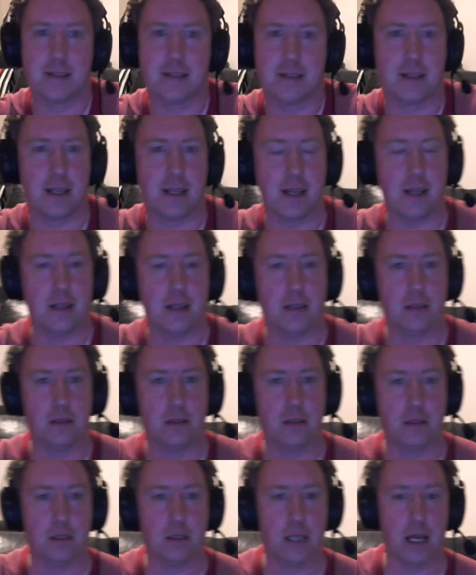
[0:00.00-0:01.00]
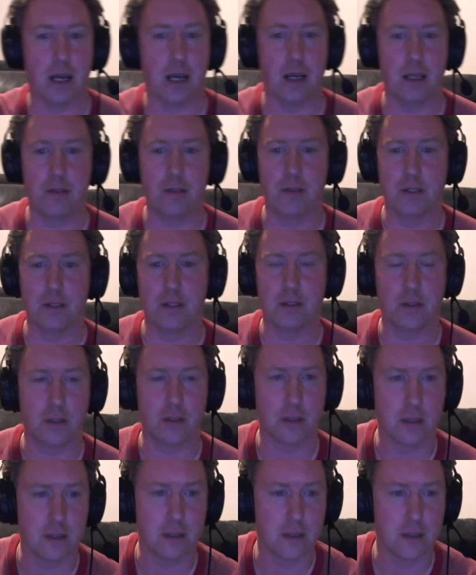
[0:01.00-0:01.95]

then, I even took